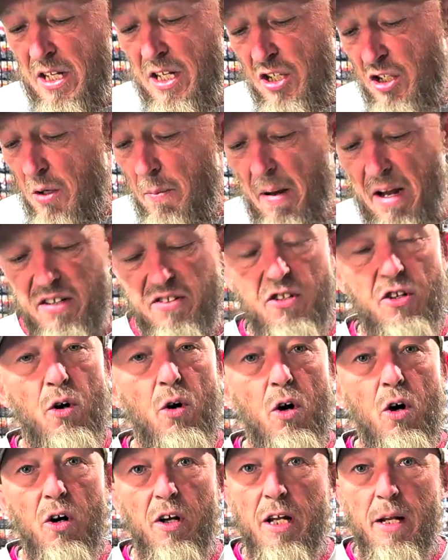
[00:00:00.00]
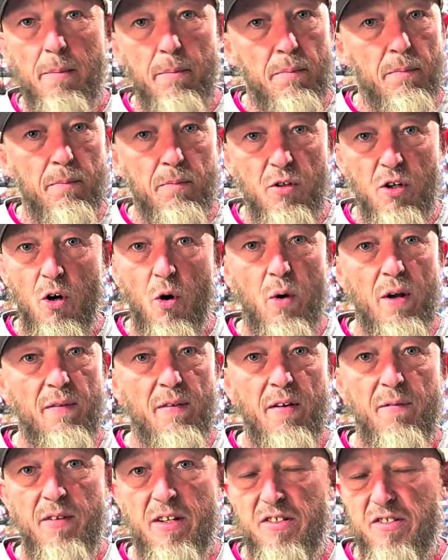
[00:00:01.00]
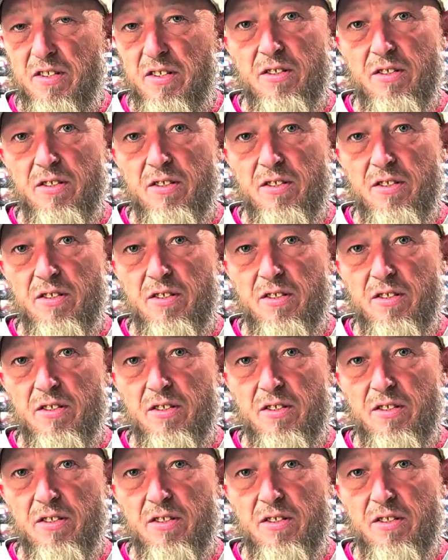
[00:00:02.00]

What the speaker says: You may still hook him, even if he